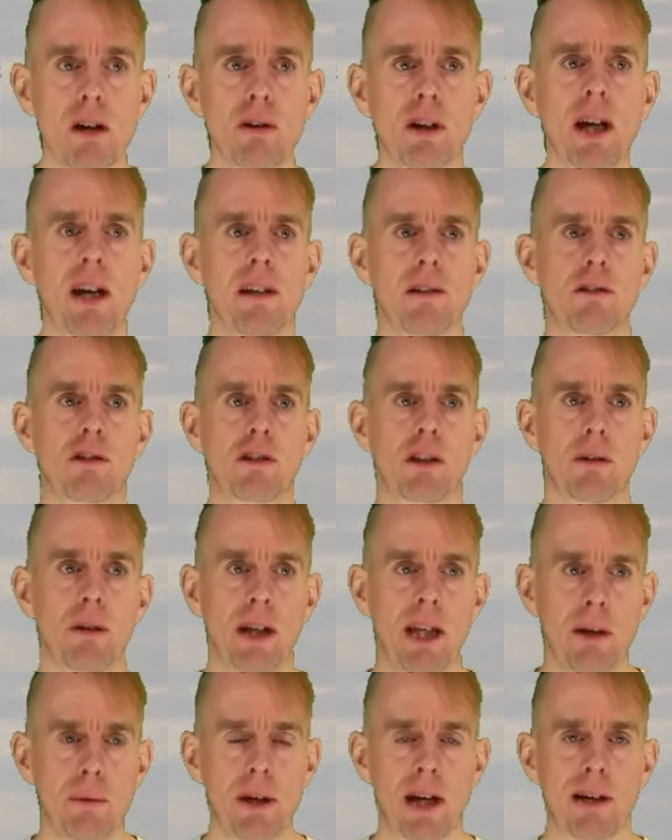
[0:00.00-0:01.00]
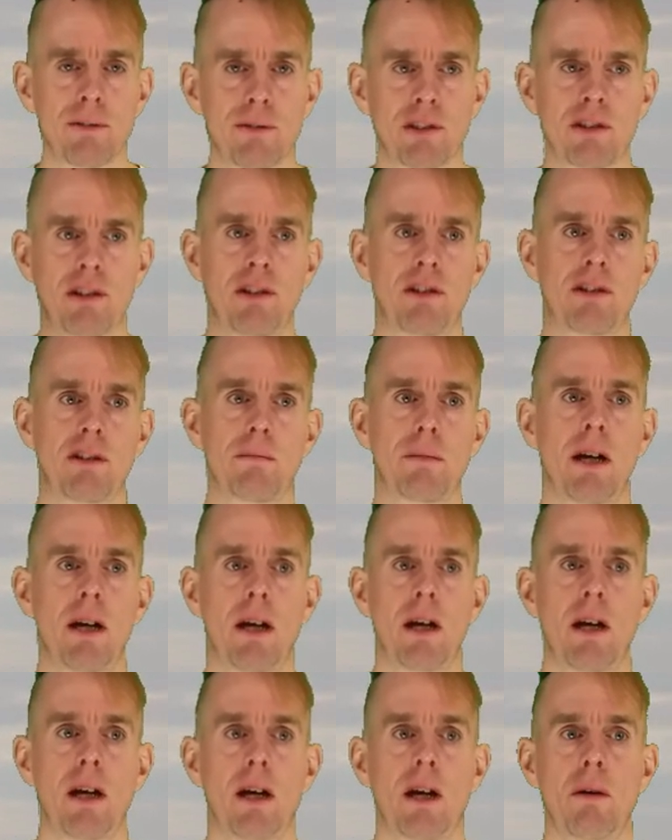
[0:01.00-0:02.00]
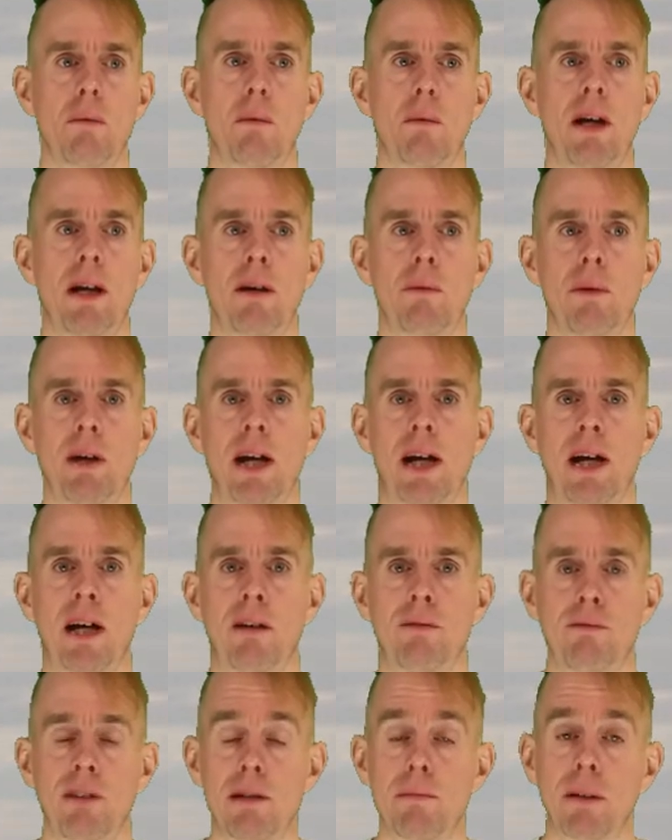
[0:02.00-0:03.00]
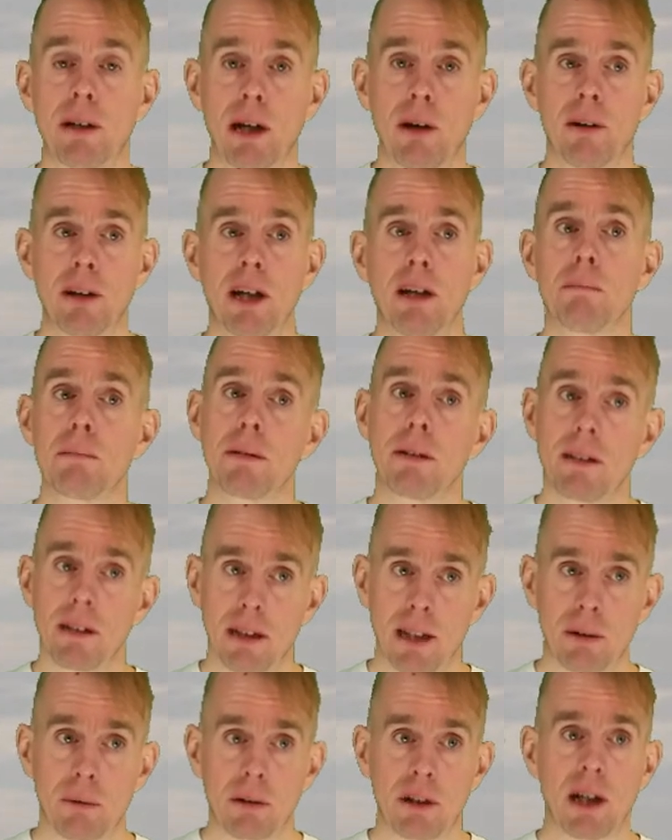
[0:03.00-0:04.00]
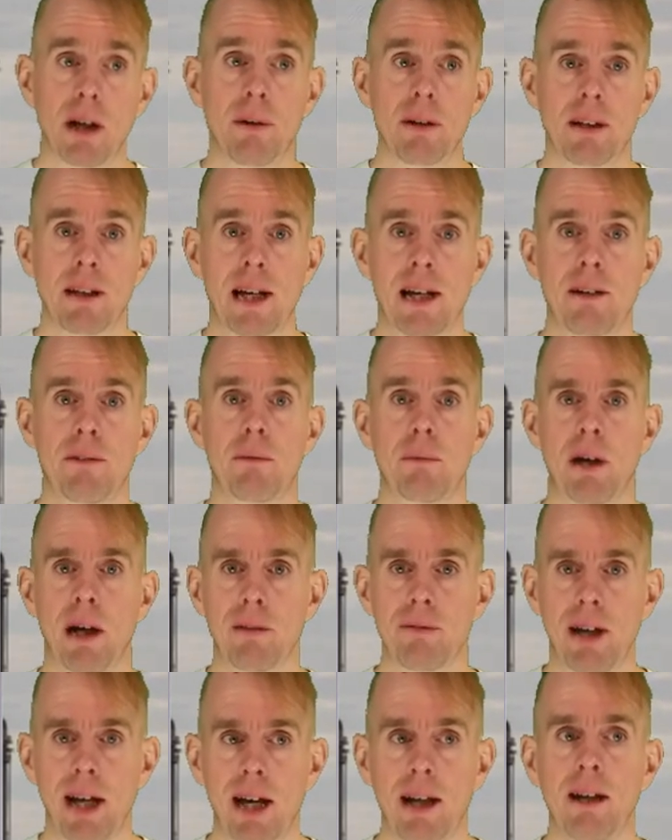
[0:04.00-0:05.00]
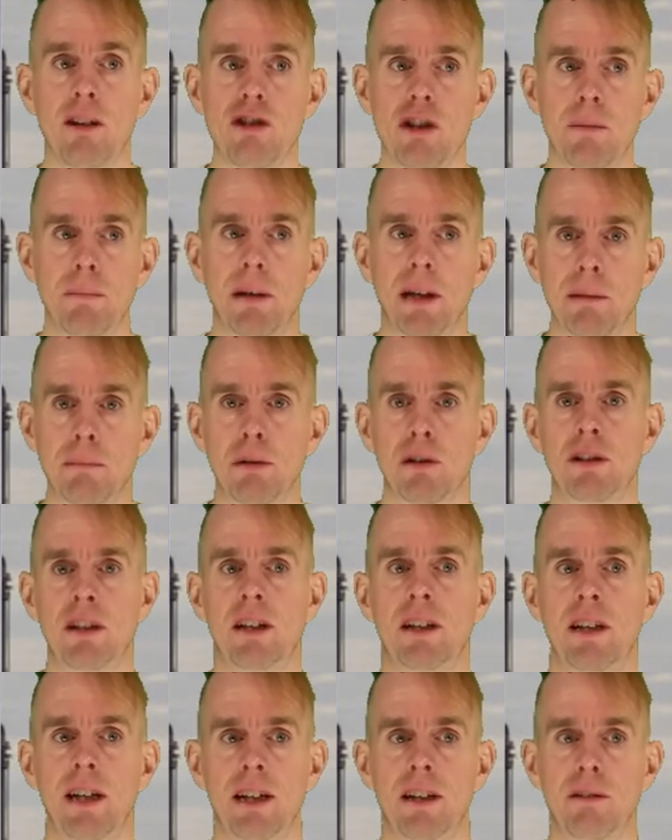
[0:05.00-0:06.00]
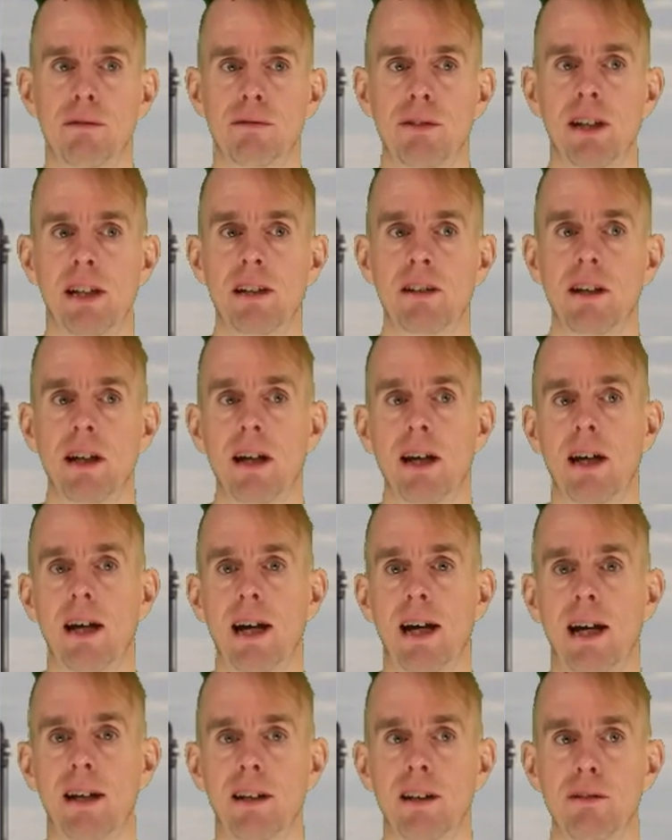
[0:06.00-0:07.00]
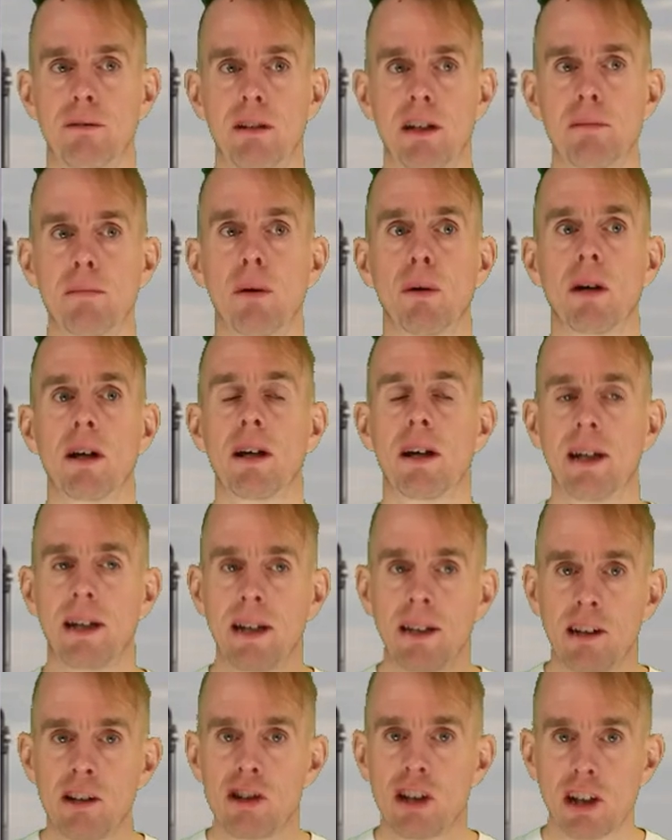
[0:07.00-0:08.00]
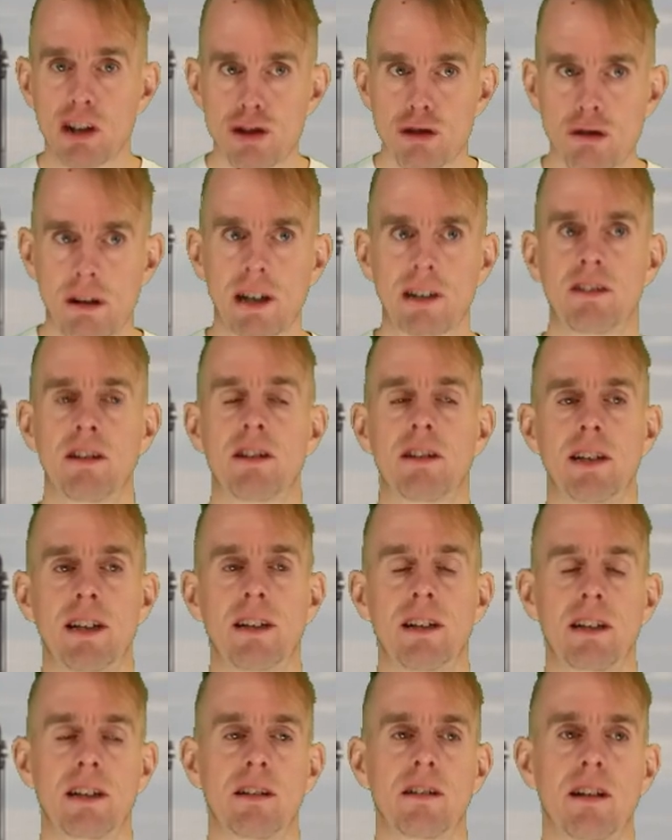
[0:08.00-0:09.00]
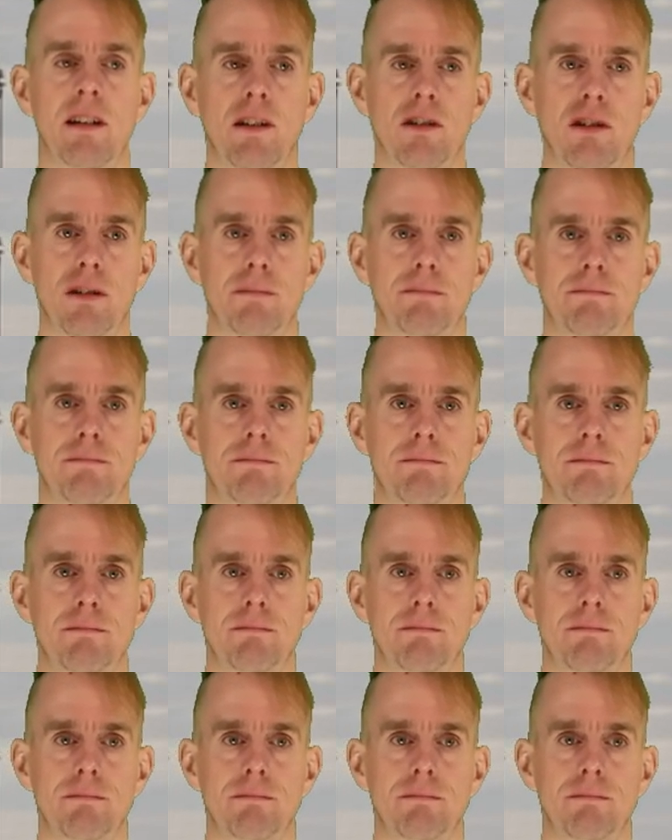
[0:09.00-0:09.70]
Okay, so here we have a system where we have vapour going up and liquid going down. We have energy being put in the feed and in the reboiler and energy extracted in the condenser.